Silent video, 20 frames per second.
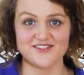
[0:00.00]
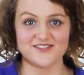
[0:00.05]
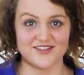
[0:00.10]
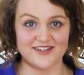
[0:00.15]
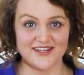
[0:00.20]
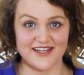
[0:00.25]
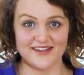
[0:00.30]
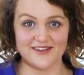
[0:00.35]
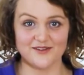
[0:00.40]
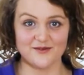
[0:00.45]
So
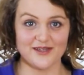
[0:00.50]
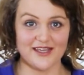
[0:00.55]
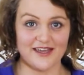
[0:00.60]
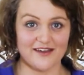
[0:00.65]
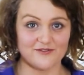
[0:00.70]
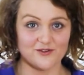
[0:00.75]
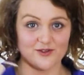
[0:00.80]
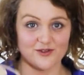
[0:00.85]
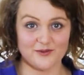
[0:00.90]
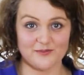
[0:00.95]
now that we
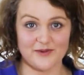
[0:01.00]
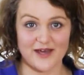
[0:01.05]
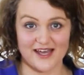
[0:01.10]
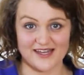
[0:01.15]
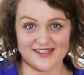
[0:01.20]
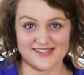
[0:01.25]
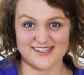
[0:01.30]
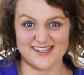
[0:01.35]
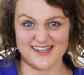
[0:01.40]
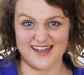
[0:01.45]
have all the
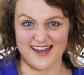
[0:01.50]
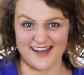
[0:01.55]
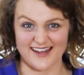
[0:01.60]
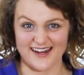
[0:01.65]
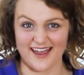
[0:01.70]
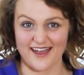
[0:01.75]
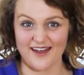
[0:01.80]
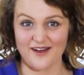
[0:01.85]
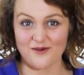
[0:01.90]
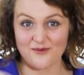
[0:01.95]
parts cut
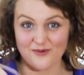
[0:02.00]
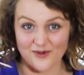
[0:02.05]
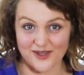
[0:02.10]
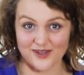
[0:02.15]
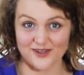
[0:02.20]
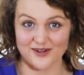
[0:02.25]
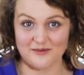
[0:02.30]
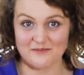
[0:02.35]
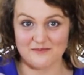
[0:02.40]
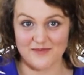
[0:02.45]
out, we're
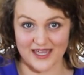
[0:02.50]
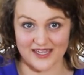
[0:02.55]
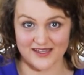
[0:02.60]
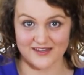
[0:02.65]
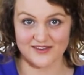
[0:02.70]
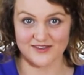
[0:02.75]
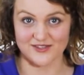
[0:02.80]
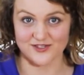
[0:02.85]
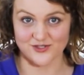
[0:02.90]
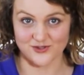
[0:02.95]
gonna
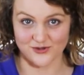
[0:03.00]
make the